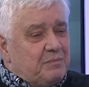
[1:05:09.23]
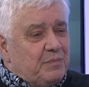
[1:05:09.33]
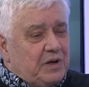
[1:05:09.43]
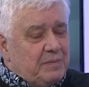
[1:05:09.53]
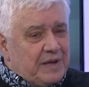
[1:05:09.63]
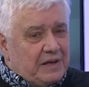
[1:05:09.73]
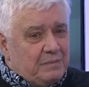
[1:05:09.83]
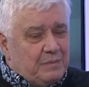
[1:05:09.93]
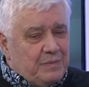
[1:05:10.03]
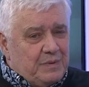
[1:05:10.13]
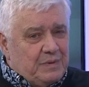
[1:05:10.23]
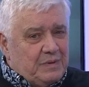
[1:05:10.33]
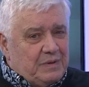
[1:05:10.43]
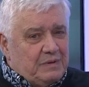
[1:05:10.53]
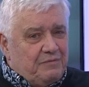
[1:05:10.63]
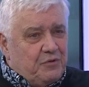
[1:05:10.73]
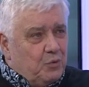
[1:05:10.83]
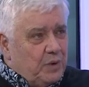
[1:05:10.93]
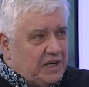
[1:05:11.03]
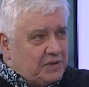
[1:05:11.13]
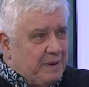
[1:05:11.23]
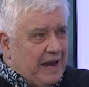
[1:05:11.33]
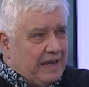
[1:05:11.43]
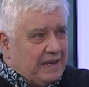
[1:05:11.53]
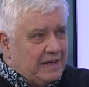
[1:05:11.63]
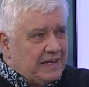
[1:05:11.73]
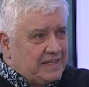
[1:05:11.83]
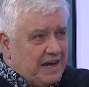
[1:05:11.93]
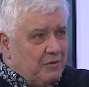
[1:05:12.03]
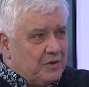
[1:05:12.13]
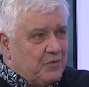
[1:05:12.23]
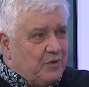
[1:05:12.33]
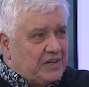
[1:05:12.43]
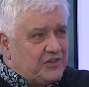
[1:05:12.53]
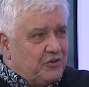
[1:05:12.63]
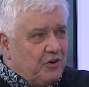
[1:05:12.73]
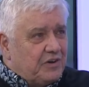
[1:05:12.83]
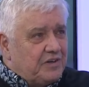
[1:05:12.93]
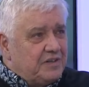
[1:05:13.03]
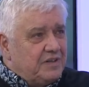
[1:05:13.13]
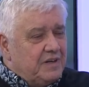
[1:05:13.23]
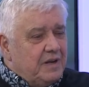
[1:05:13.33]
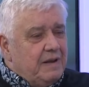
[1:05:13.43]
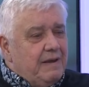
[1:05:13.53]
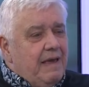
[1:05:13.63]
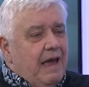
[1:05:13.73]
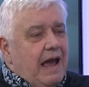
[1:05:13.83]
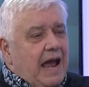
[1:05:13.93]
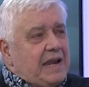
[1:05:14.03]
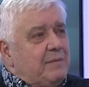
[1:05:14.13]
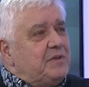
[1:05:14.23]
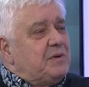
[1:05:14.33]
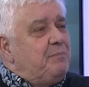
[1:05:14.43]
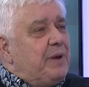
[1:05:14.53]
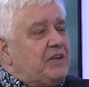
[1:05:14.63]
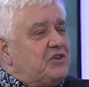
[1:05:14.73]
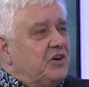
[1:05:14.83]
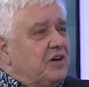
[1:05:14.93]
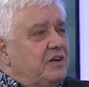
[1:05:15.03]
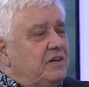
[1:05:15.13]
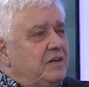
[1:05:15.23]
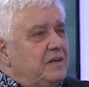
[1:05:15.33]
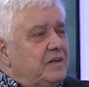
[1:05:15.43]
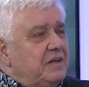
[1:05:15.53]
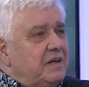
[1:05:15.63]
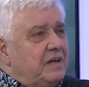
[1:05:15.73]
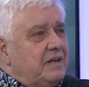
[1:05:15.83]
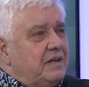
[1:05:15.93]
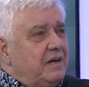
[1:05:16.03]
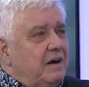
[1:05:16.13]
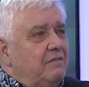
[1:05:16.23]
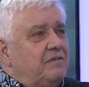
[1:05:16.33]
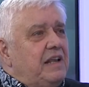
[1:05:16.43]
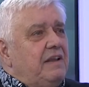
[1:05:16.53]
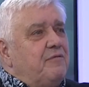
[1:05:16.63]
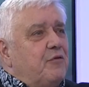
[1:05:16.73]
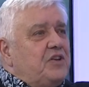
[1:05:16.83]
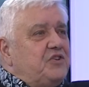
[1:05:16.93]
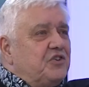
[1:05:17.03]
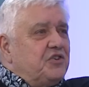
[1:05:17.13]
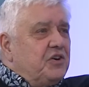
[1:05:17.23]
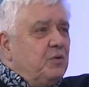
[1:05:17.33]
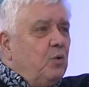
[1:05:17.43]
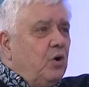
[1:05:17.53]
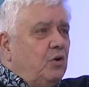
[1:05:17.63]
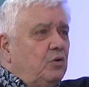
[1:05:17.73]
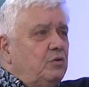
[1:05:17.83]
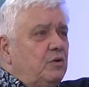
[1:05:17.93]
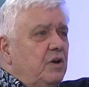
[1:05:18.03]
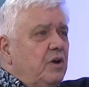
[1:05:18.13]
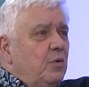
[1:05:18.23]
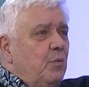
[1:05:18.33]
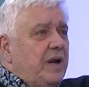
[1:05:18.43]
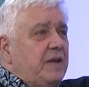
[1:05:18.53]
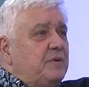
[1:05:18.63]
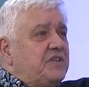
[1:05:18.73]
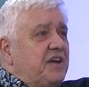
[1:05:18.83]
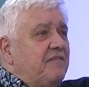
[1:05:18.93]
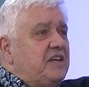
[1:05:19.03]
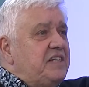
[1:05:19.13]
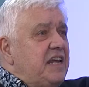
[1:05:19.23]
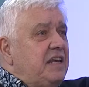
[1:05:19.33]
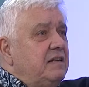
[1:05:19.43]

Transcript: Birmingham a few weeks back, an Italian restaurant, and there was a picture of Cliff Richards in the wall when he was 17.